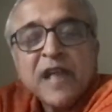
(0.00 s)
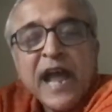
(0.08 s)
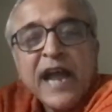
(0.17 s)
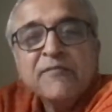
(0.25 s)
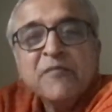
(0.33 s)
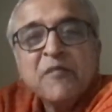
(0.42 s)

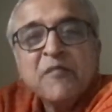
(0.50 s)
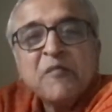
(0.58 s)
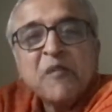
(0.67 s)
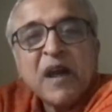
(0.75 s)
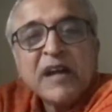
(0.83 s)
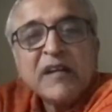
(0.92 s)
And
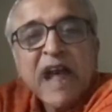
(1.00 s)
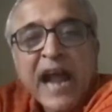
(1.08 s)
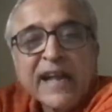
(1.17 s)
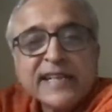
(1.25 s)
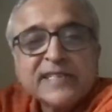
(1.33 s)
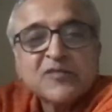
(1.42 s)

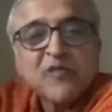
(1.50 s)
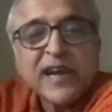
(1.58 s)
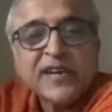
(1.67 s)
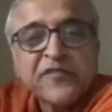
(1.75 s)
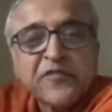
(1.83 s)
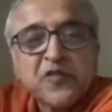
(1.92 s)
at least
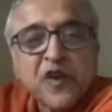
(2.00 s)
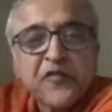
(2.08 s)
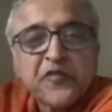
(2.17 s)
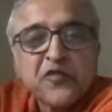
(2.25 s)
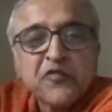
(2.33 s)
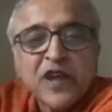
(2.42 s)
quite a few
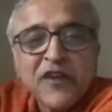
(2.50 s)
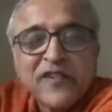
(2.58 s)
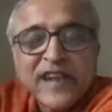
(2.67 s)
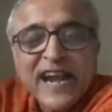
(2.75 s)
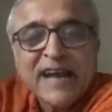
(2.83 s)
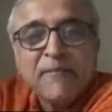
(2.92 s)
of you would have
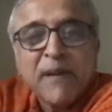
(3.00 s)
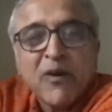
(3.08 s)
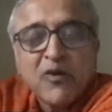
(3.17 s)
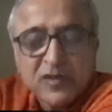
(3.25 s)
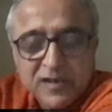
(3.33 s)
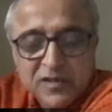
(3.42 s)
read
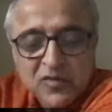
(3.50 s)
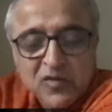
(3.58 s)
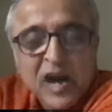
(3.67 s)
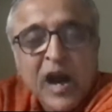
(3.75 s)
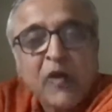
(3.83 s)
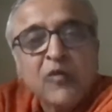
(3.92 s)
about, you
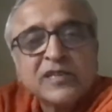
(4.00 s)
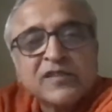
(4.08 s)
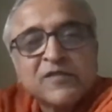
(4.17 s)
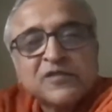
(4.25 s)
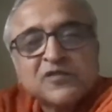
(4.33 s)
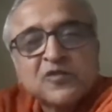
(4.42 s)
know, how is
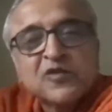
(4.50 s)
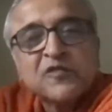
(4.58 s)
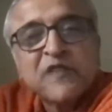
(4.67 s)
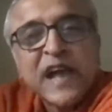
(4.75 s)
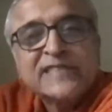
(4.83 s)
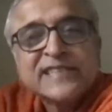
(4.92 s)
a
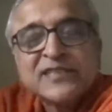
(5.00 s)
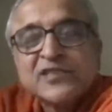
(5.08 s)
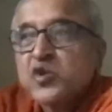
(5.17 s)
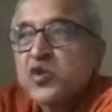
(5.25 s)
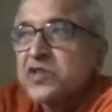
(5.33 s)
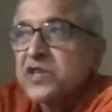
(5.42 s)
vaccine
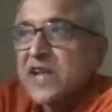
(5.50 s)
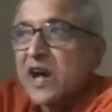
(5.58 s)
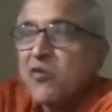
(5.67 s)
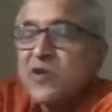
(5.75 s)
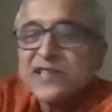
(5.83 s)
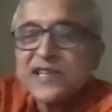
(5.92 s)
chosen?
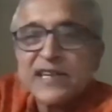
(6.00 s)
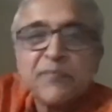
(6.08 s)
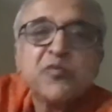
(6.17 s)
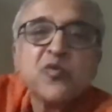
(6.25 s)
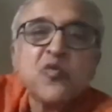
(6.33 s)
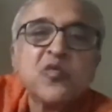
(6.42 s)
How is it
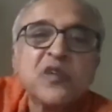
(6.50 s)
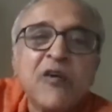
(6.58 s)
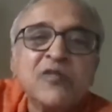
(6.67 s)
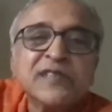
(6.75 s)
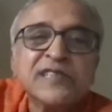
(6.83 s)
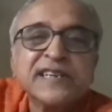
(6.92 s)
approved?
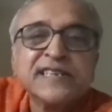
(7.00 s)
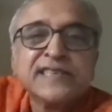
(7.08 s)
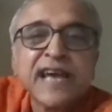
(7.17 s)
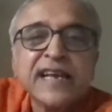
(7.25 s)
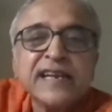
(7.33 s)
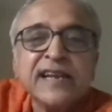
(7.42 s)
How is it
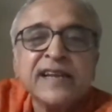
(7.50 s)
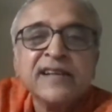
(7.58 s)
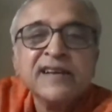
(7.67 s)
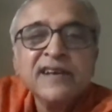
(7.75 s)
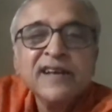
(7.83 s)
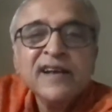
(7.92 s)
decided?
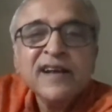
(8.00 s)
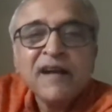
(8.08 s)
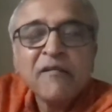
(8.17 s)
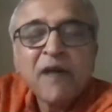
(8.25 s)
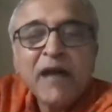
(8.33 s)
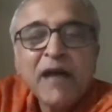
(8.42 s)

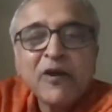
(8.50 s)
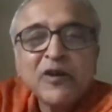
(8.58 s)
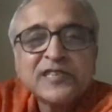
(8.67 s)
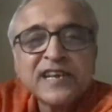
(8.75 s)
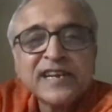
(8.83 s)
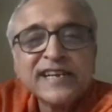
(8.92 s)
Why
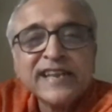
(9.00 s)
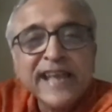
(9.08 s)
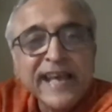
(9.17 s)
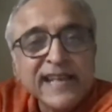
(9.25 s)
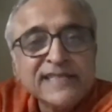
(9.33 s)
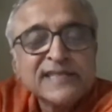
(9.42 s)
was there
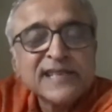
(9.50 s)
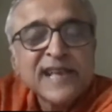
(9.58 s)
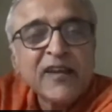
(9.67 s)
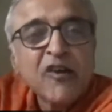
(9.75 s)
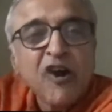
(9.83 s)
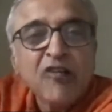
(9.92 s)
delays?
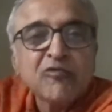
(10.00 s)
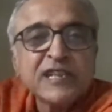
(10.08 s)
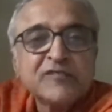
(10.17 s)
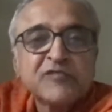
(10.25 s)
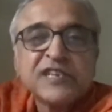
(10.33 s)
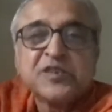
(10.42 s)
And all
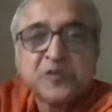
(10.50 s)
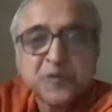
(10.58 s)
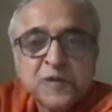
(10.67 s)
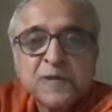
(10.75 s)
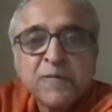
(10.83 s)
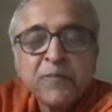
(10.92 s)
these
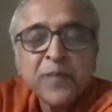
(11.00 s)
issues.